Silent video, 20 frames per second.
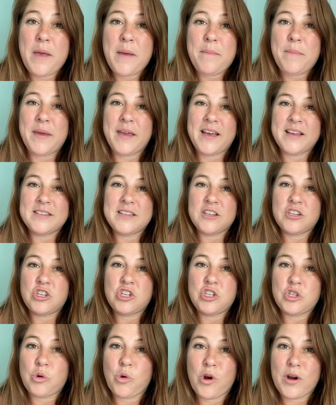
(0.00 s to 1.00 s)
because it's
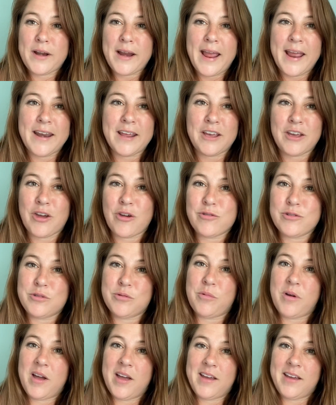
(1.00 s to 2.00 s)
short and it goes
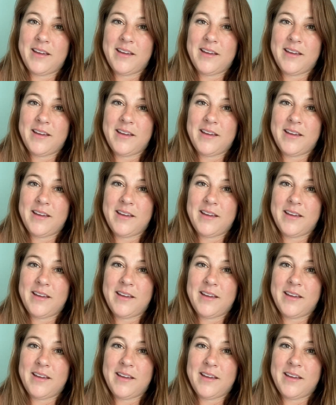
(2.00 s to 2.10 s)
away.